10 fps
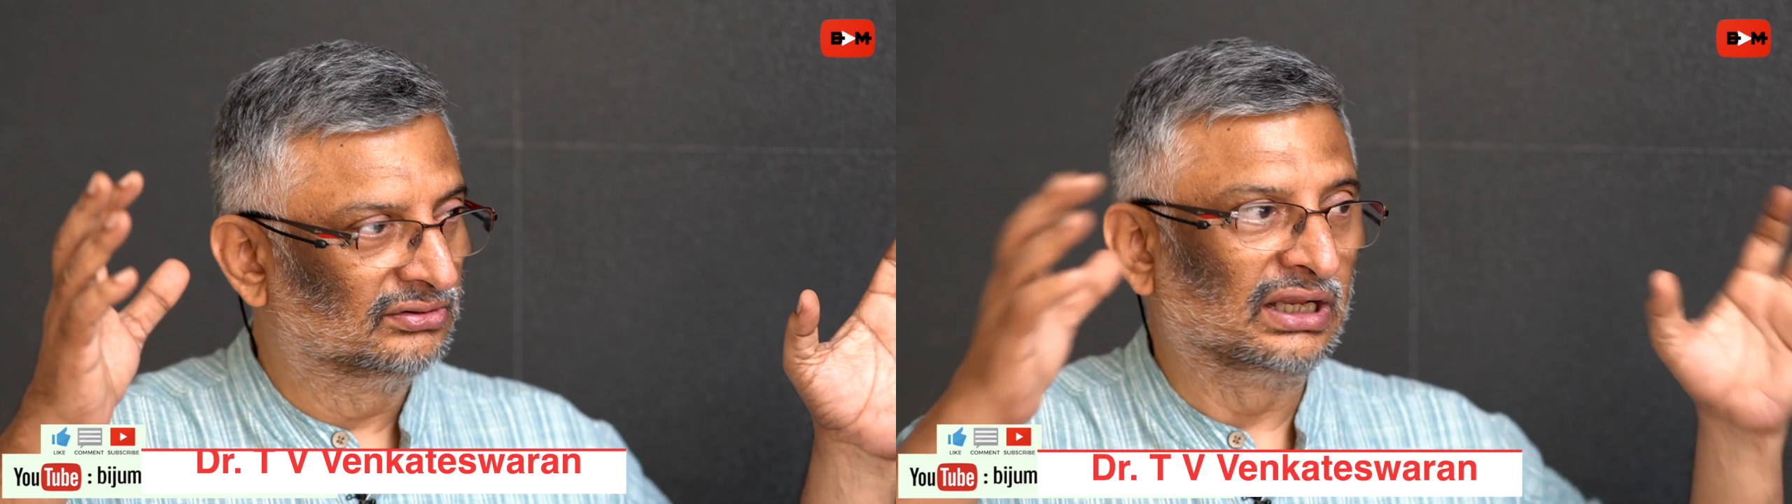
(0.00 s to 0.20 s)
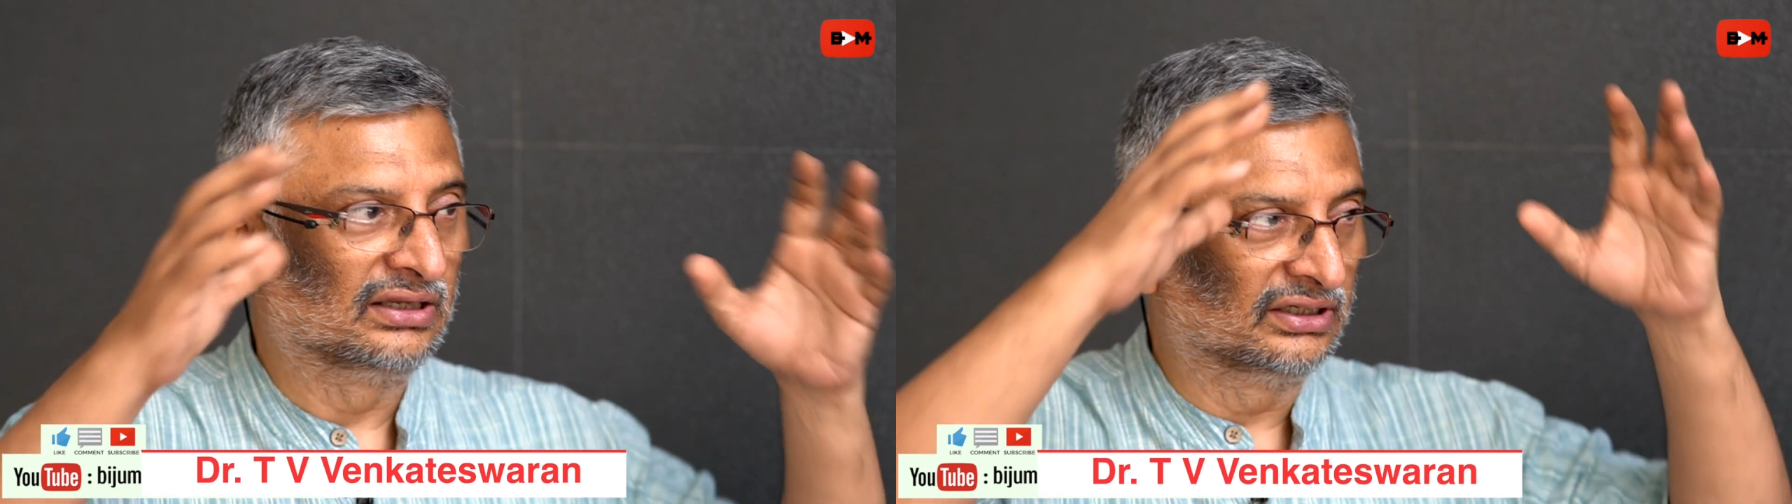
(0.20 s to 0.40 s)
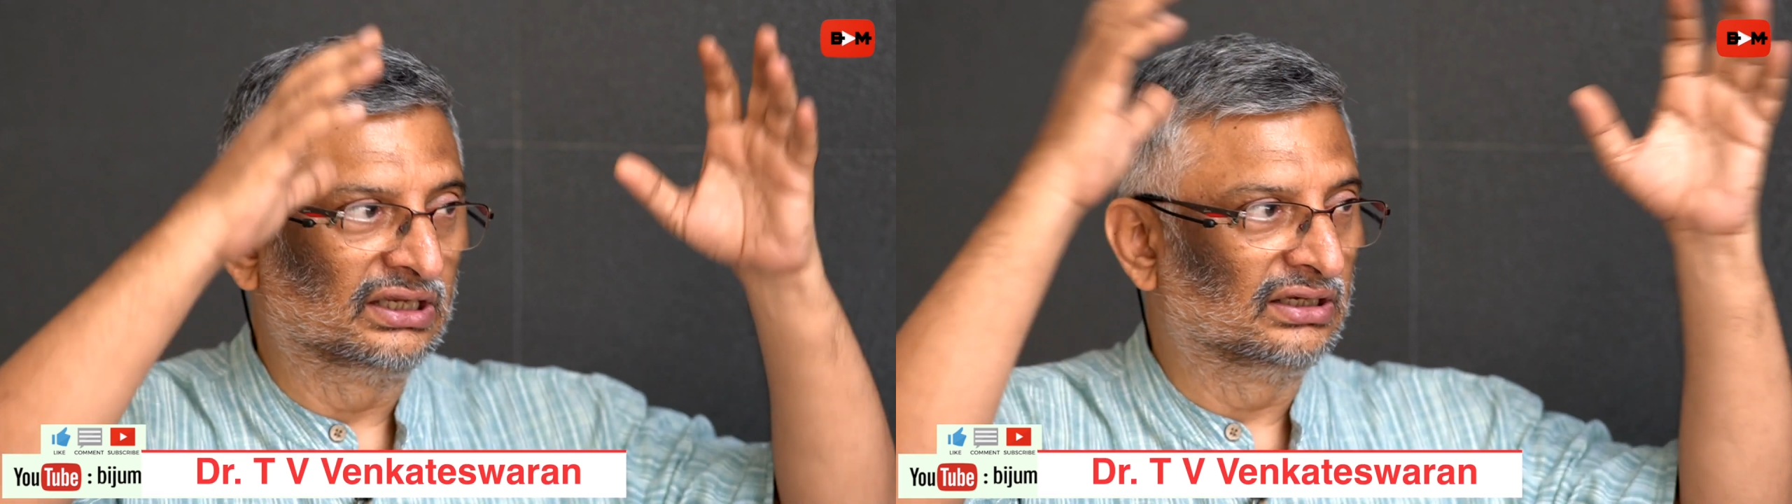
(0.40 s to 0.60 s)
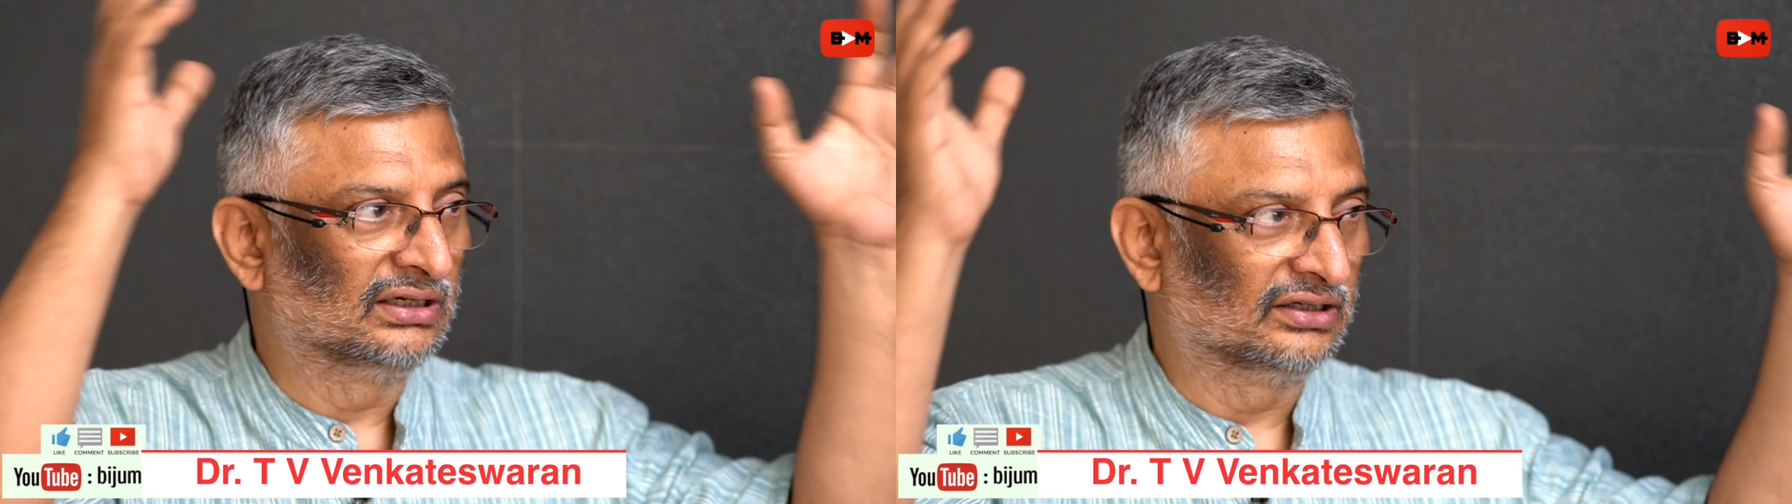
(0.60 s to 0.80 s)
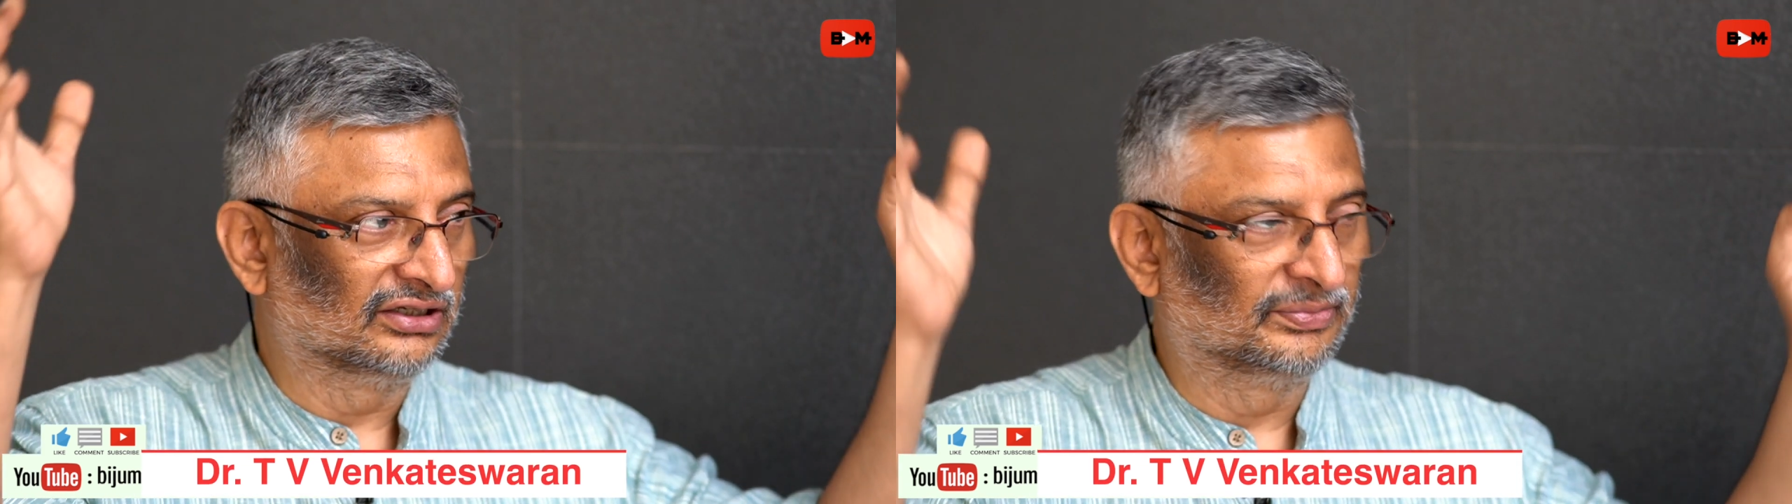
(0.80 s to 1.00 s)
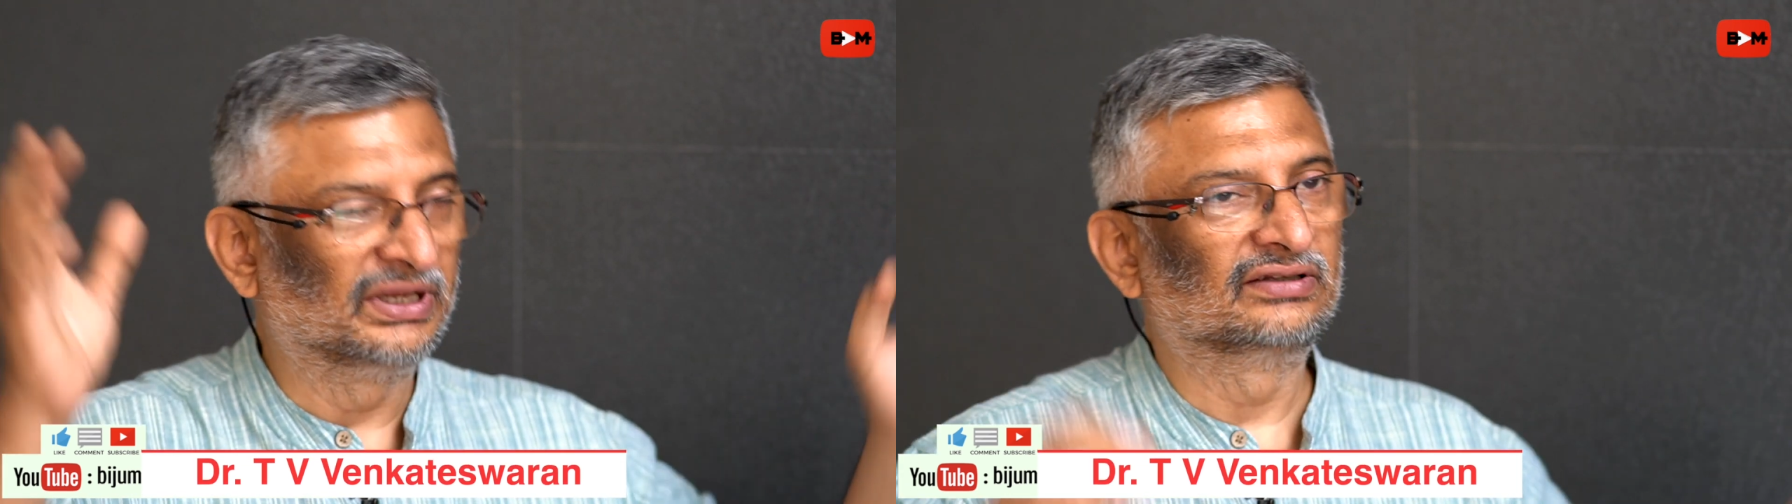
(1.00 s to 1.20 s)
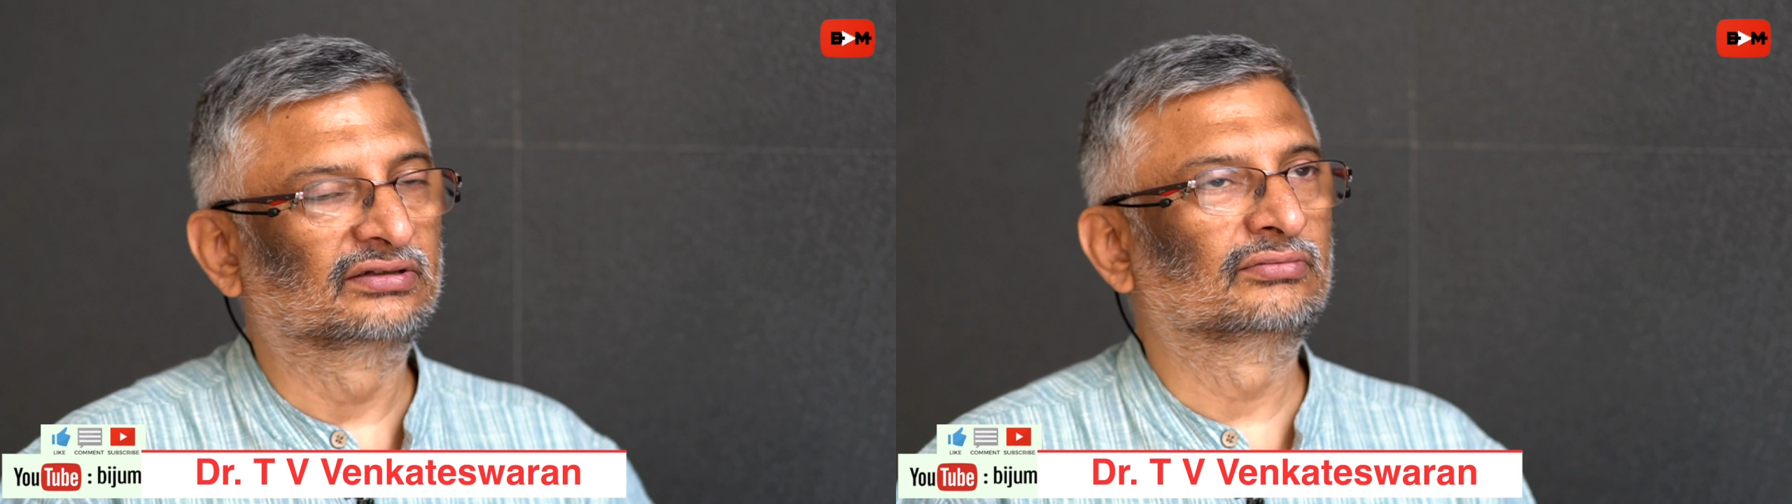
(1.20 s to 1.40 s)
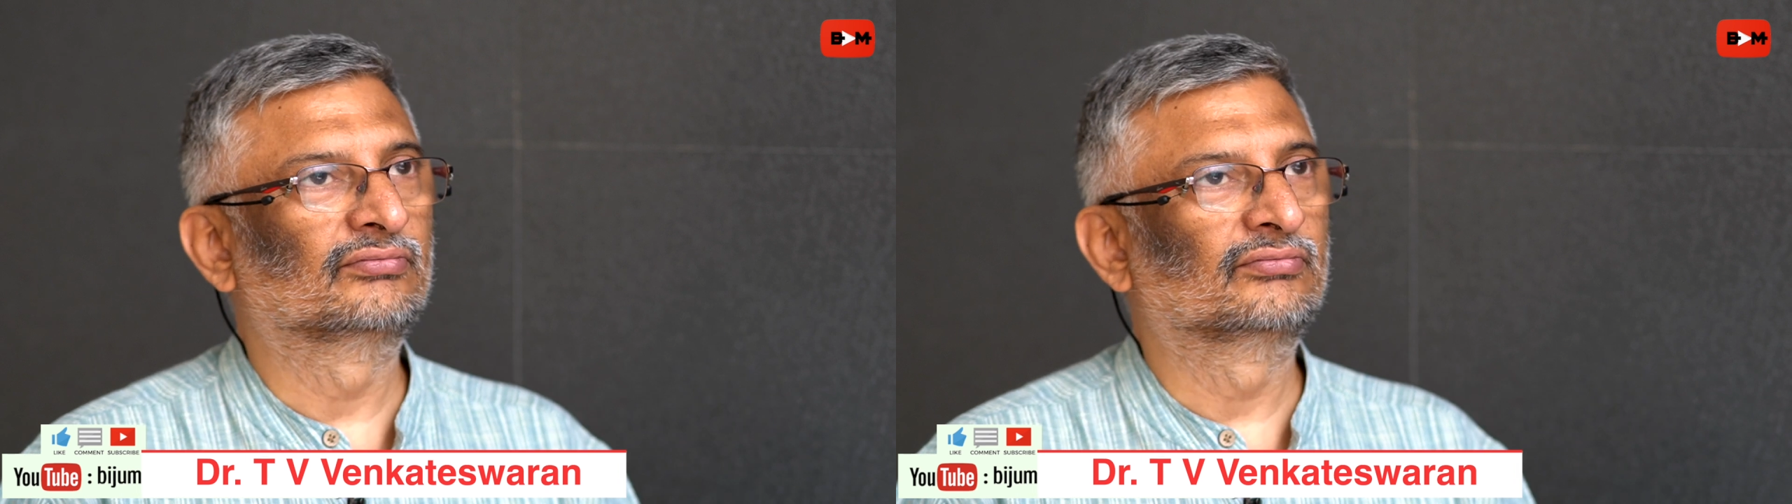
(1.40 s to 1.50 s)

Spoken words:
like say, let's say space,